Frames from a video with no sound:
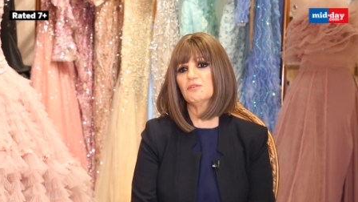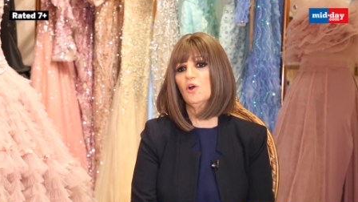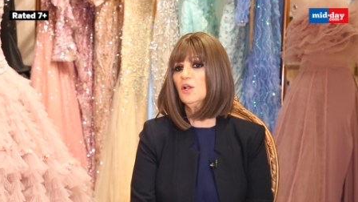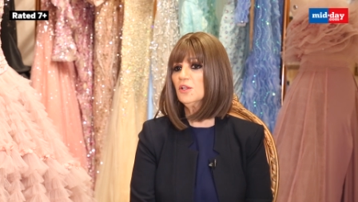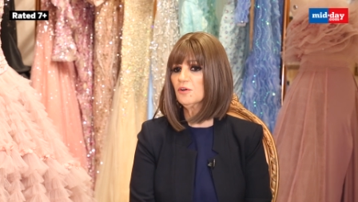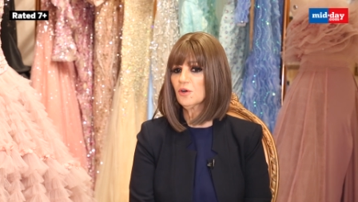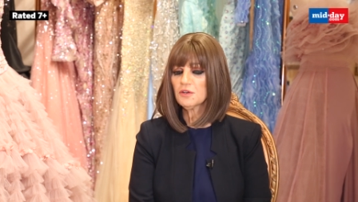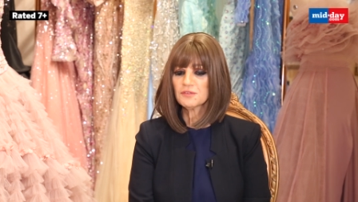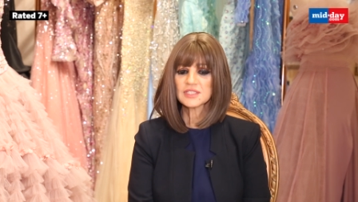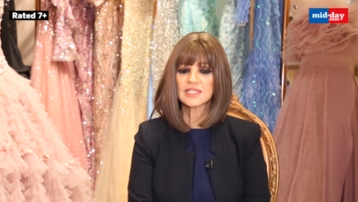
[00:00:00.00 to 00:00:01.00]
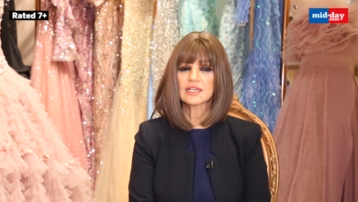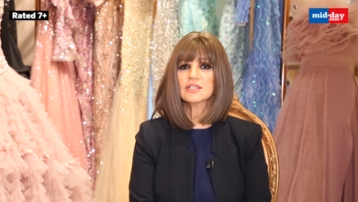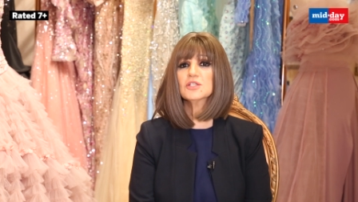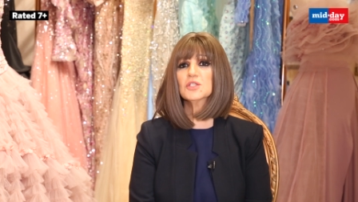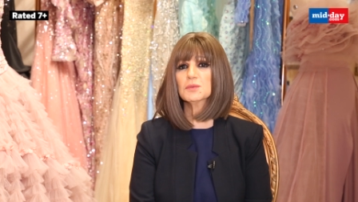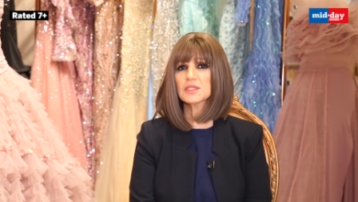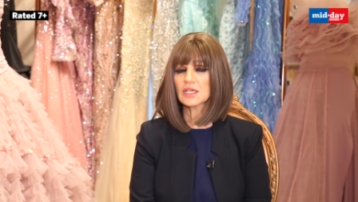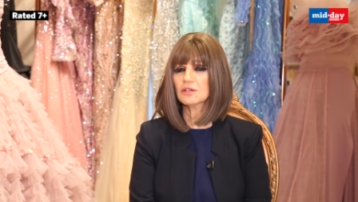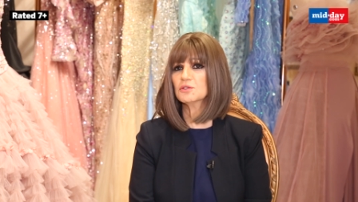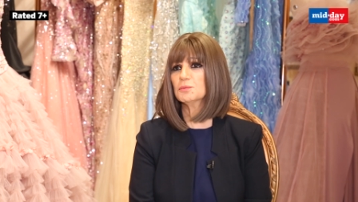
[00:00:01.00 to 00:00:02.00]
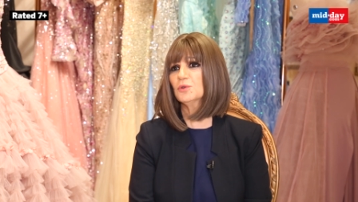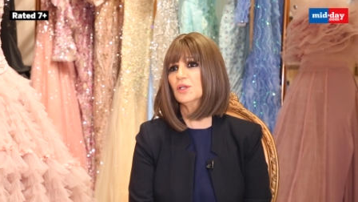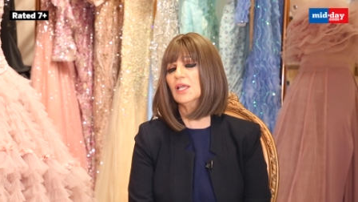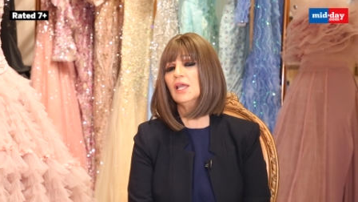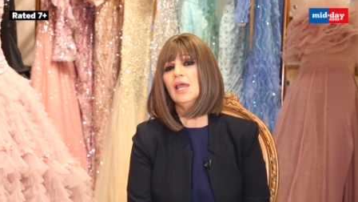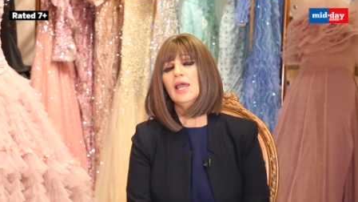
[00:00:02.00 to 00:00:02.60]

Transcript: All, the, all of us technicians were taken to Pune.